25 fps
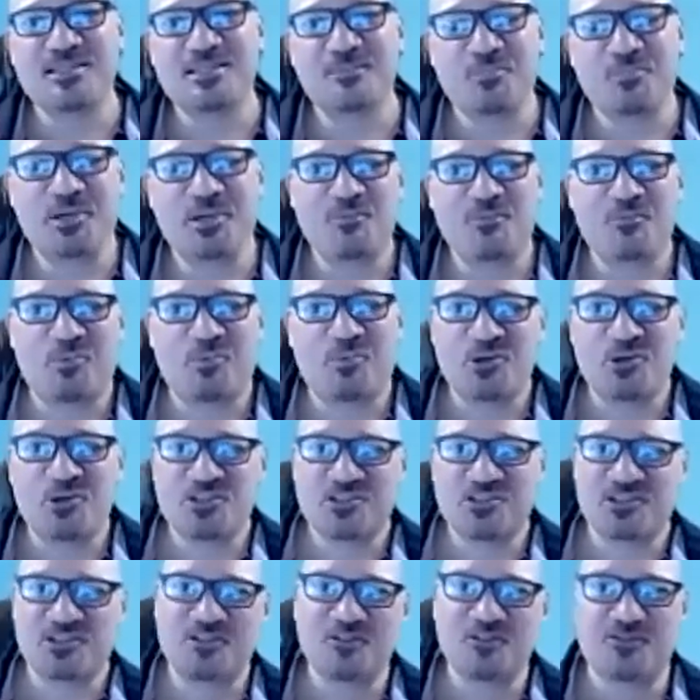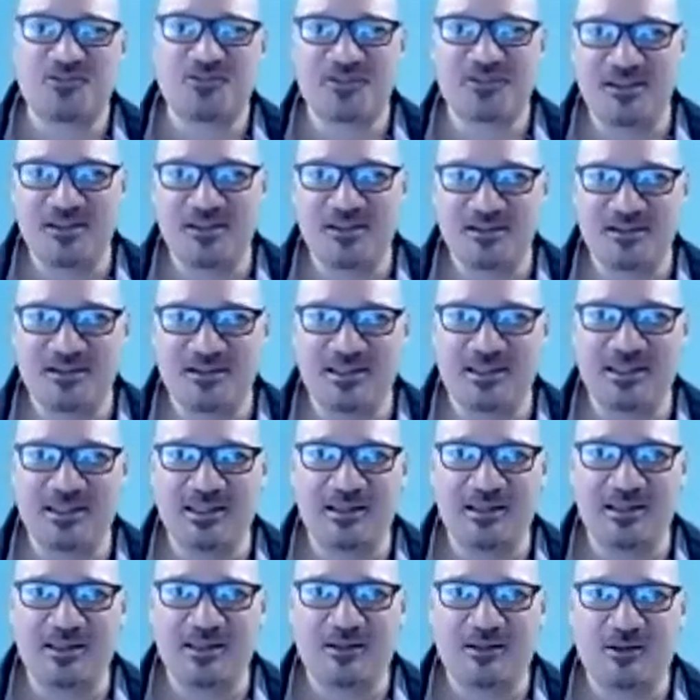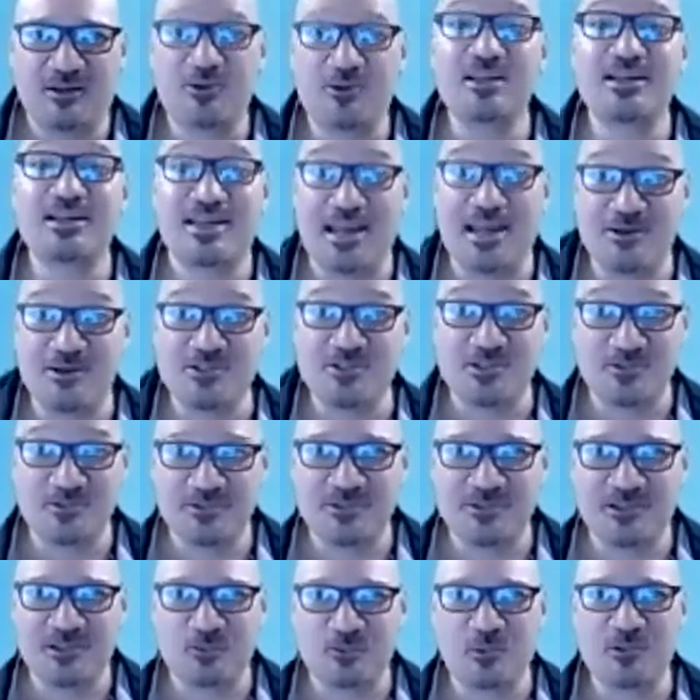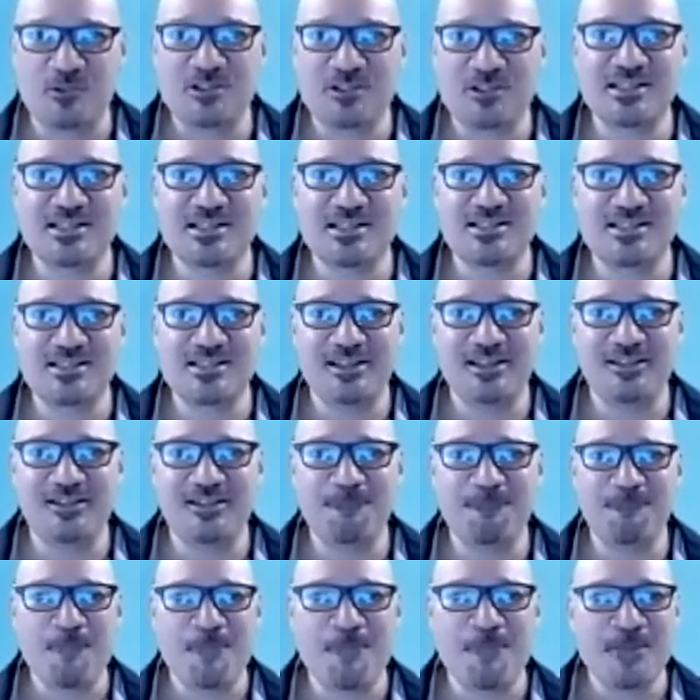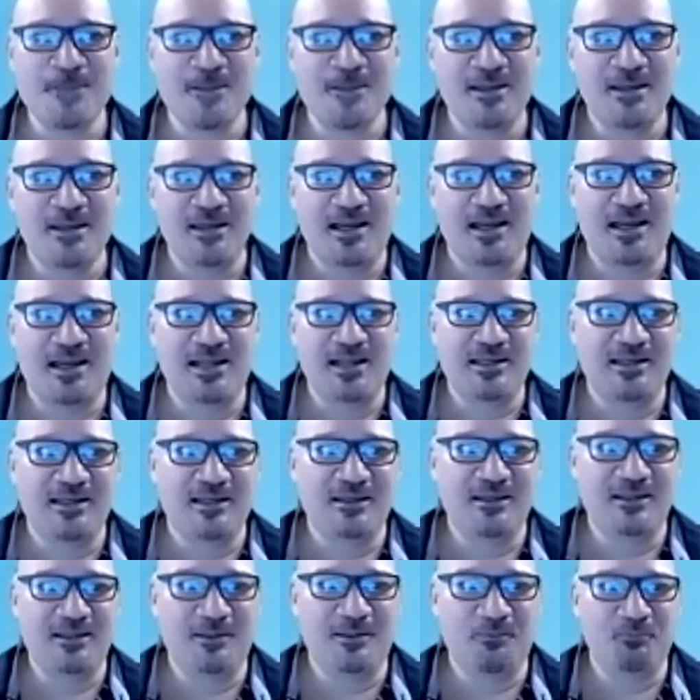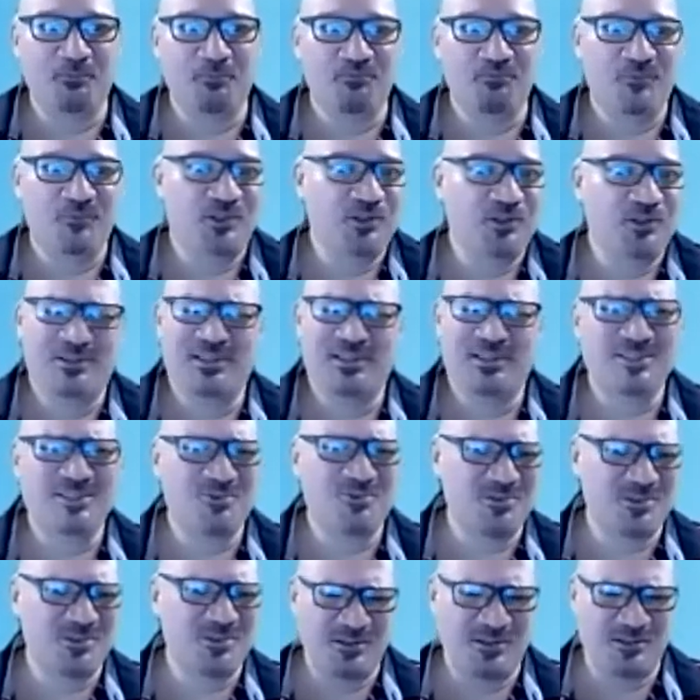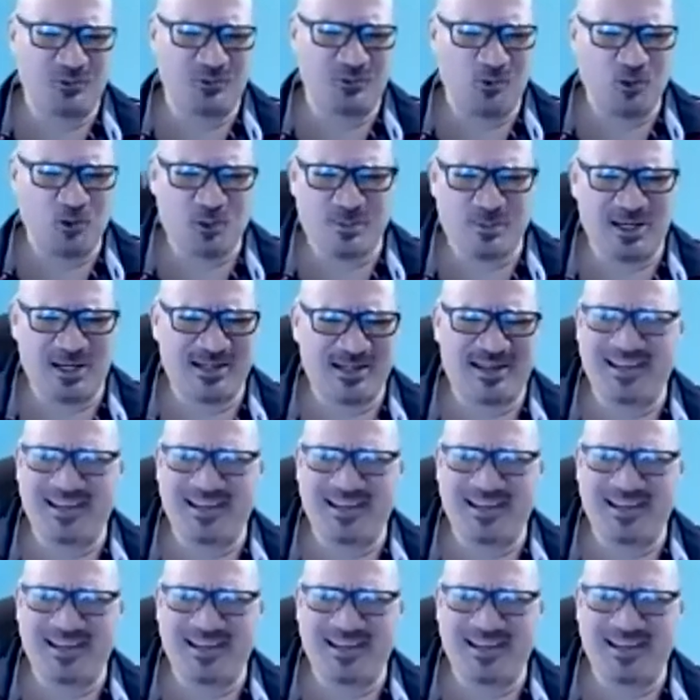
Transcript: the pet project of the current councillor at Ward 16. And this goes back